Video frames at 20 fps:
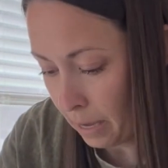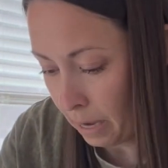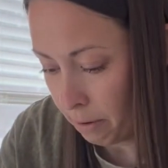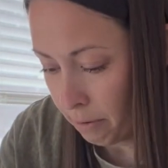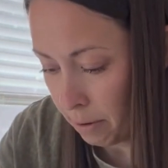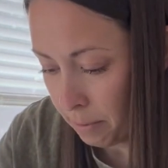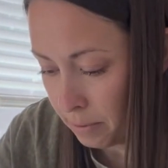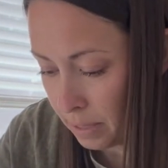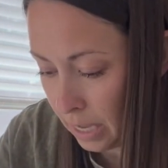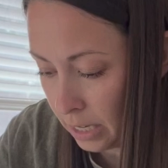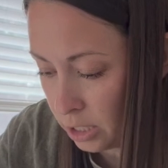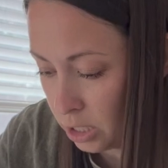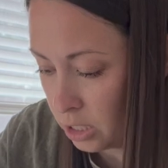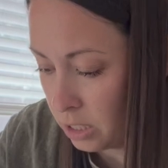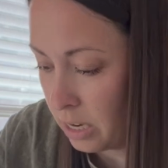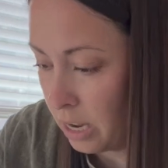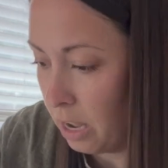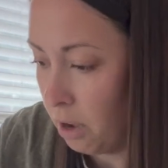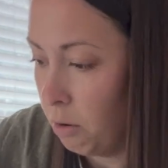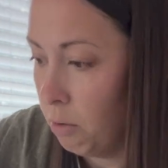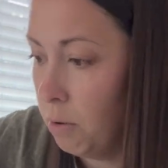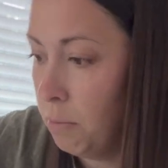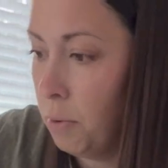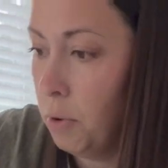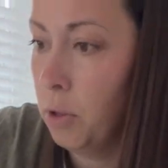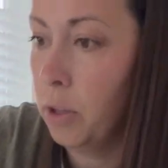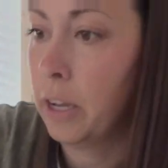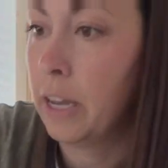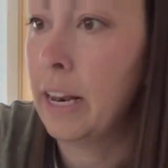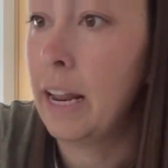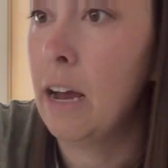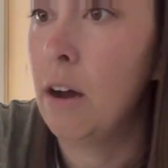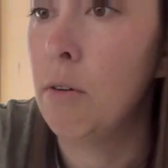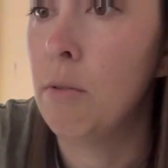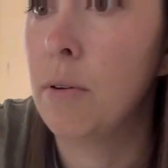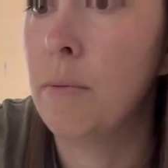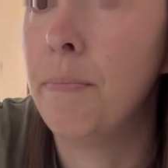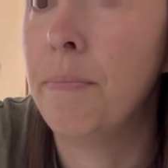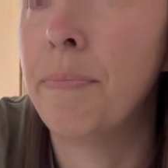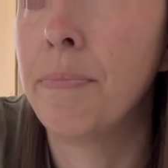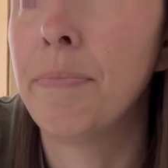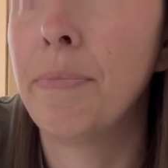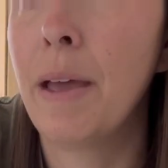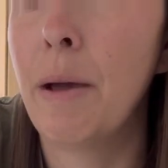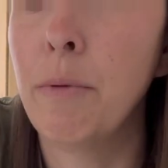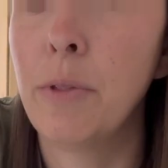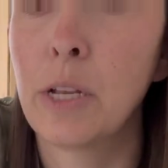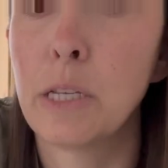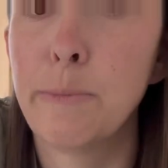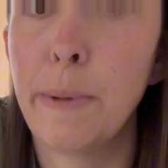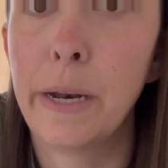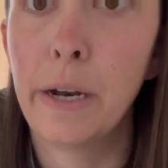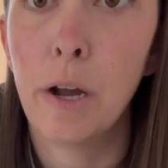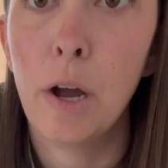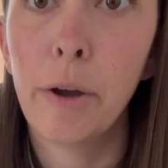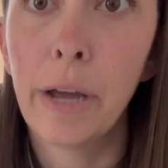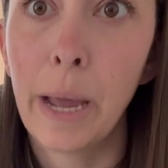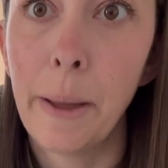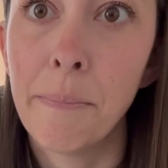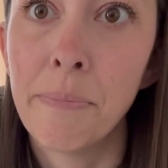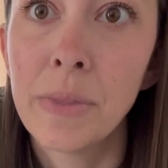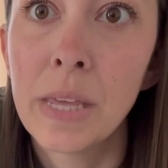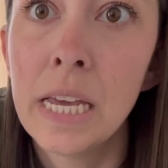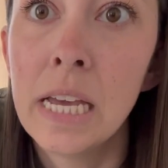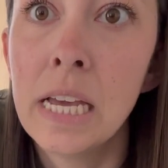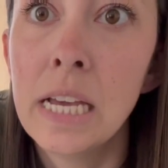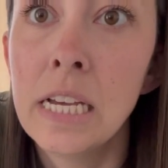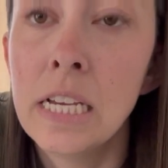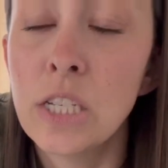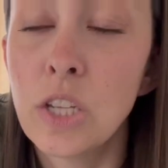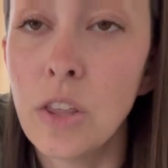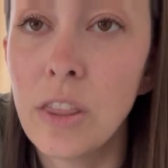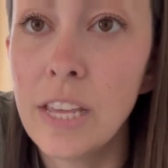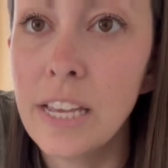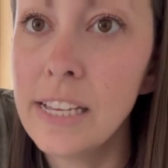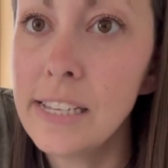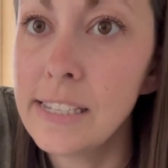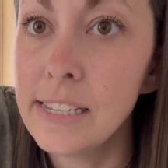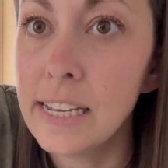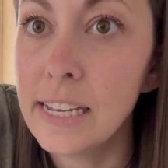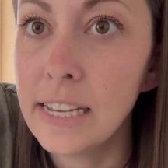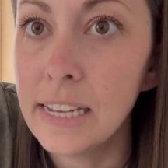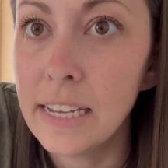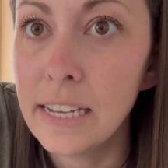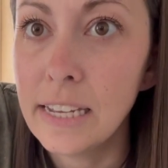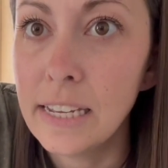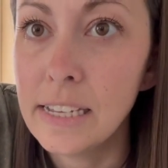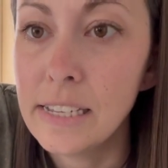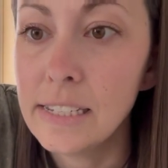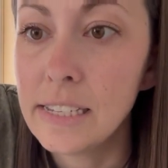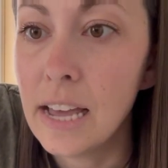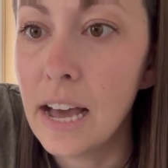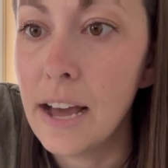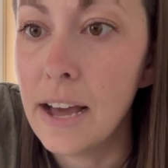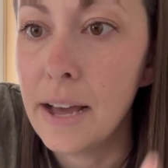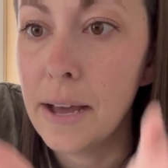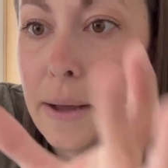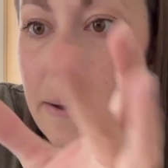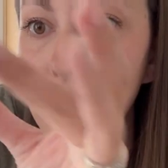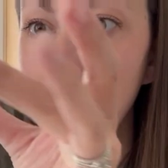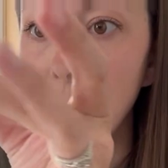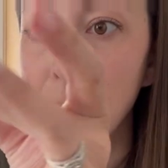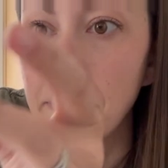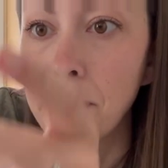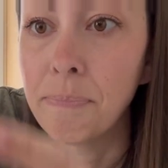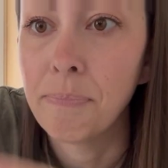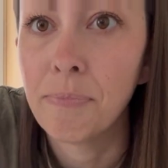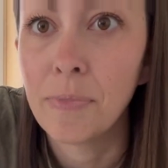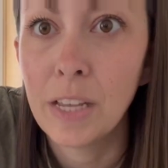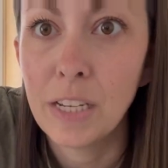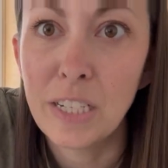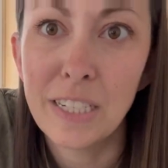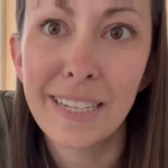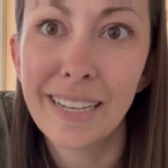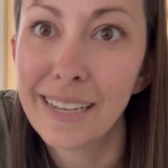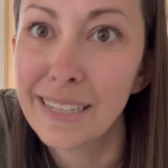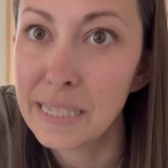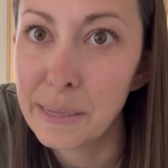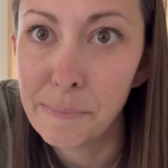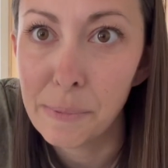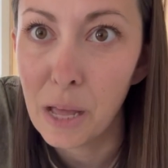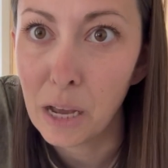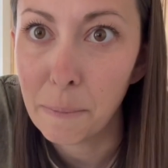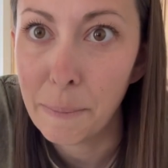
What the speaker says: I ripped that just now, pulling it out. That one looks better. Okay, so this is just like a Ziploc